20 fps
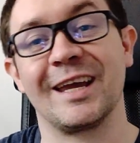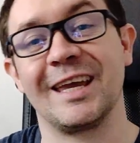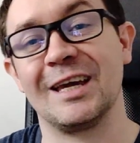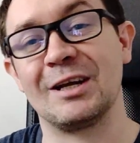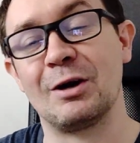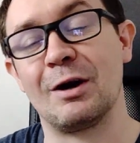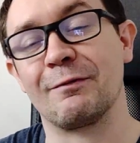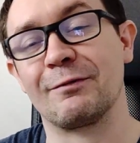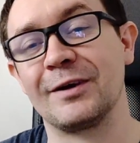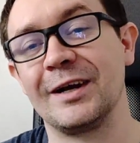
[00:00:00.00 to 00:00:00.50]
I
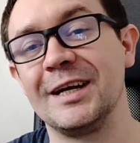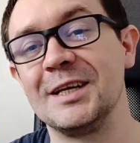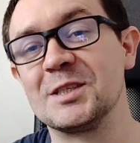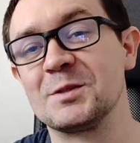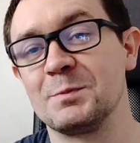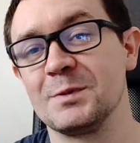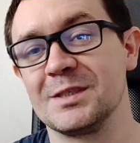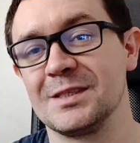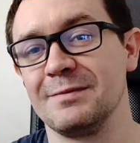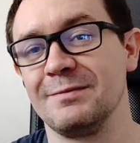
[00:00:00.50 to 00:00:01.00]
can't offer any
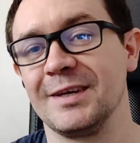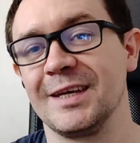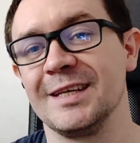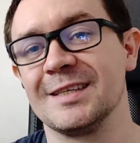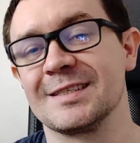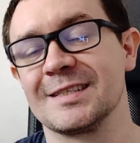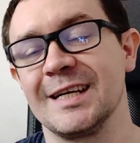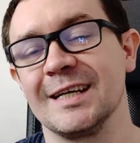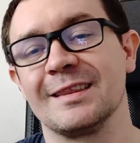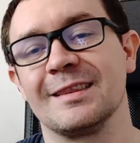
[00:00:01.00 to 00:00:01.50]
specific
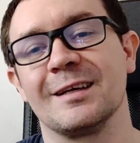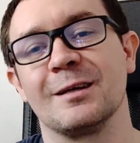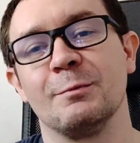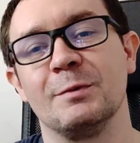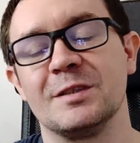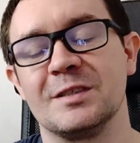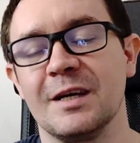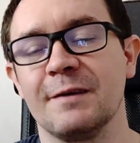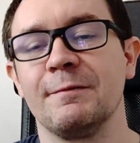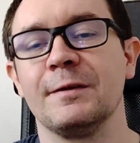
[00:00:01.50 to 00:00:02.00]
insight there,
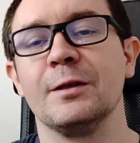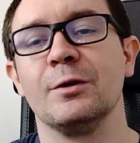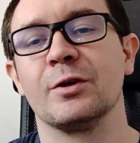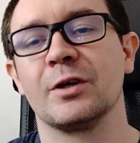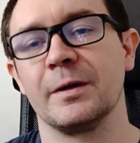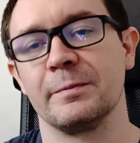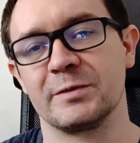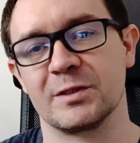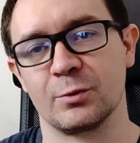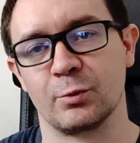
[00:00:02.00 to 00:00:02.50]
but definitely
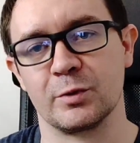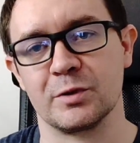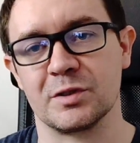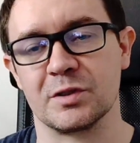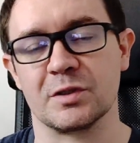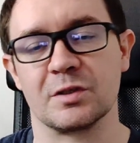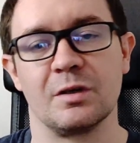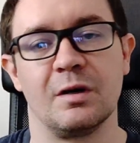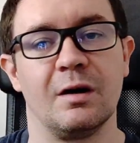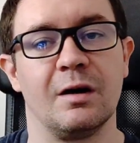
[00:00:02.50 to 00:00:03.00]
look up
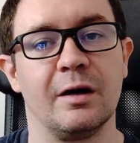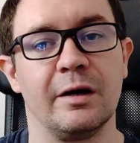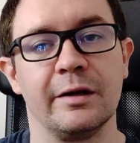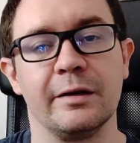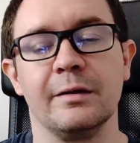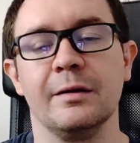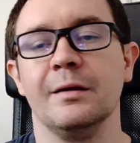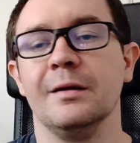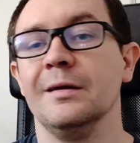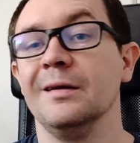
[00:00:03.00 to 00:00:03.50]
sources
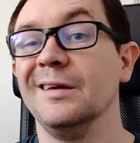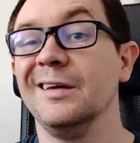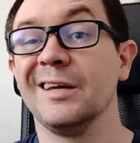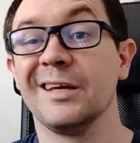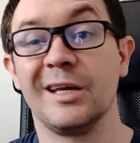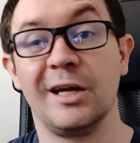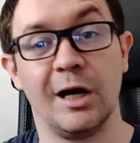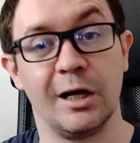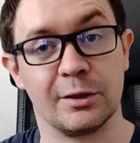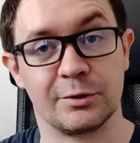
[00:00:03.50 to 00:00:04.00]
on
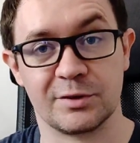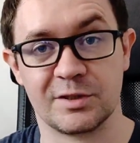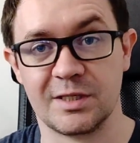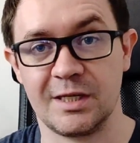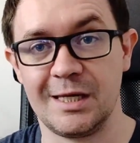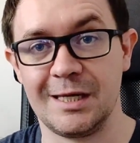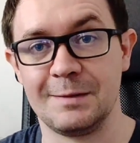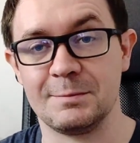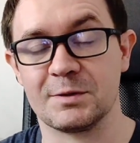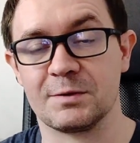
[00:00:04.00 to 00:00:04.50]
color
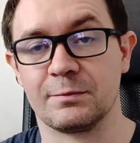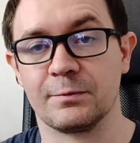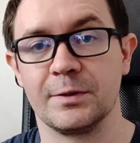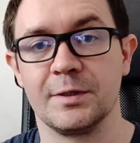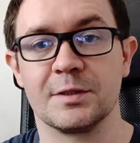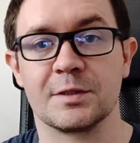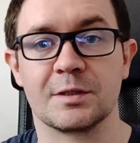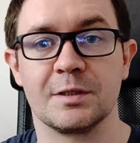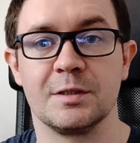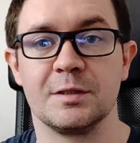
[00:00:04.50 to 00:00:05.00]
schemes, for
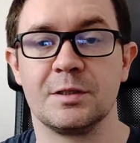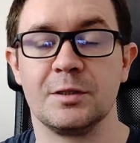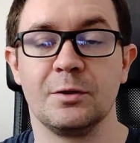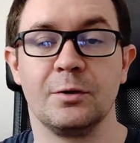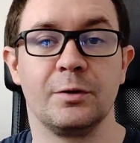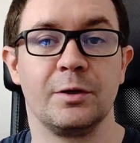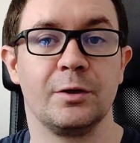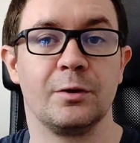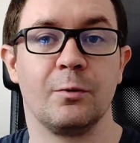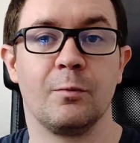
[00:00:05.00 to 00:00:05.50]
instance. You
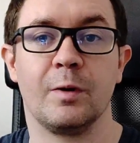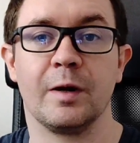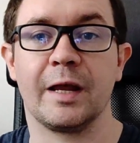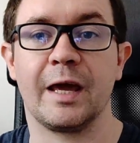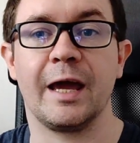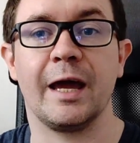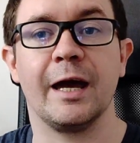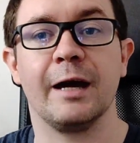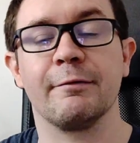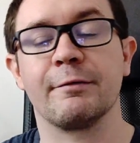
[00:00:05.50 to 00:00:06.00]
know, you don't want
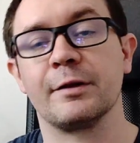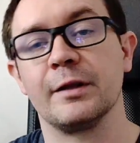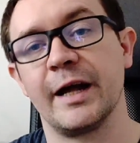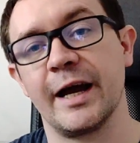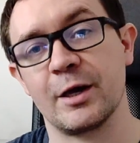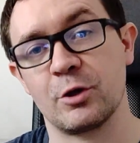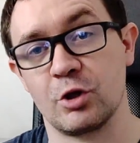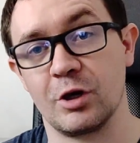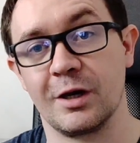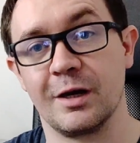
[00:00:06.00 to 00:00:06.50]
to have
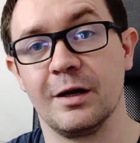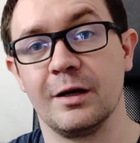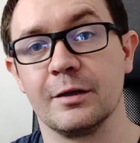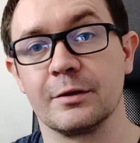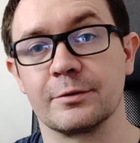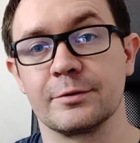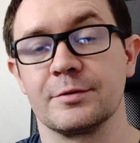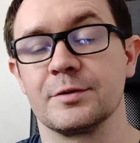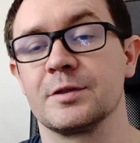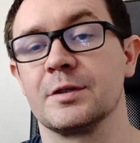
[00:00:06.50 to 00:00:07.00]
clashing
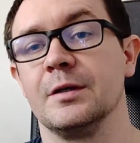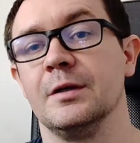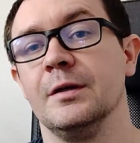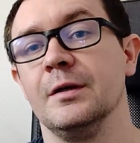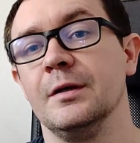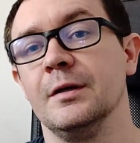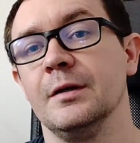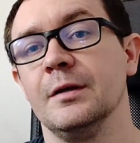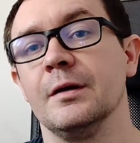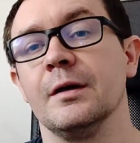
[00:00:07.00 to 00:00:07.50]
colors.
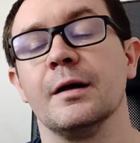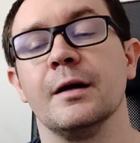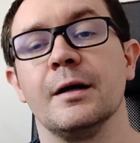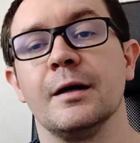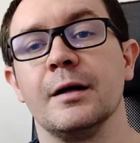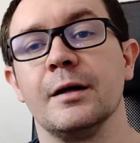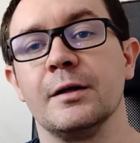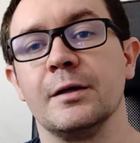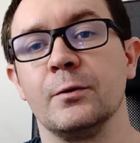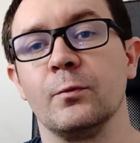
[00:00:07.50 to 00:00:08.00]

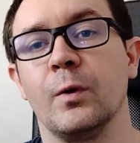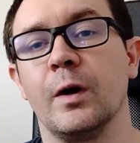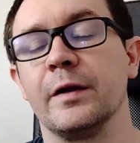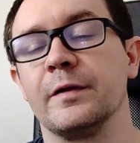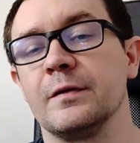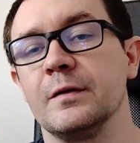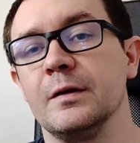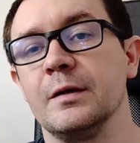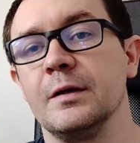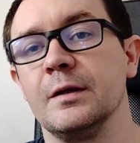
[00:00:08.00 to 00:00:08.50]
Uh, you
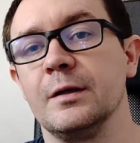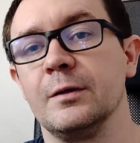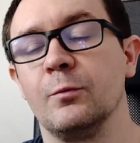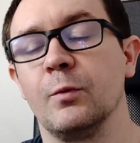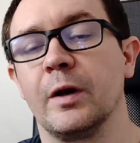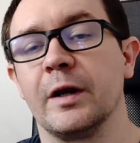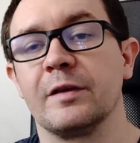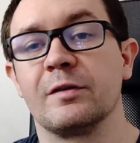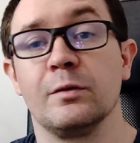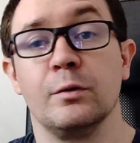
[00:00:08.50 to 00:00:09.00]
want you
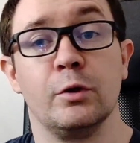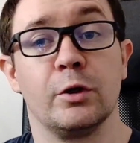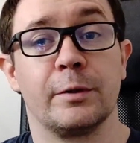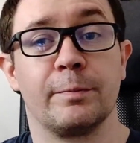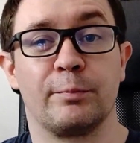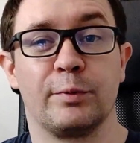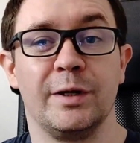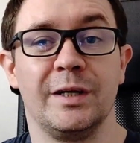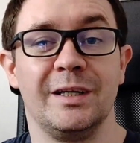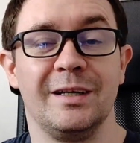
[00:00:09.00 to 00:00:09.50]
want it to
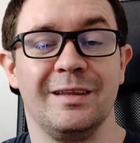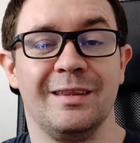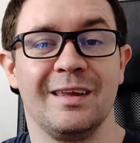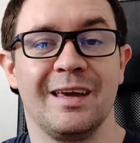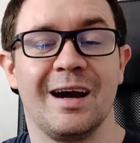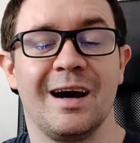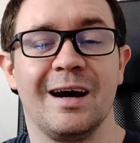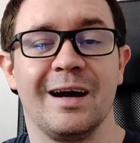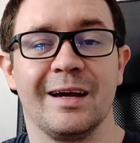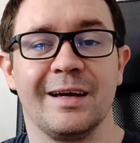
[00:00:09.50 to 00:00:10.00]
look pretty to
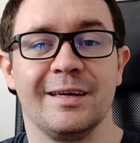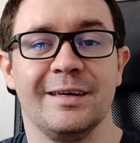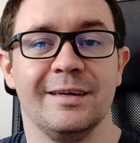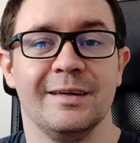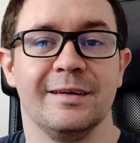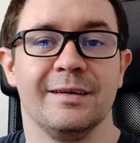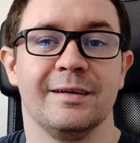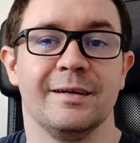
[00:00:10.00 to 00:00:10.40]
the eye.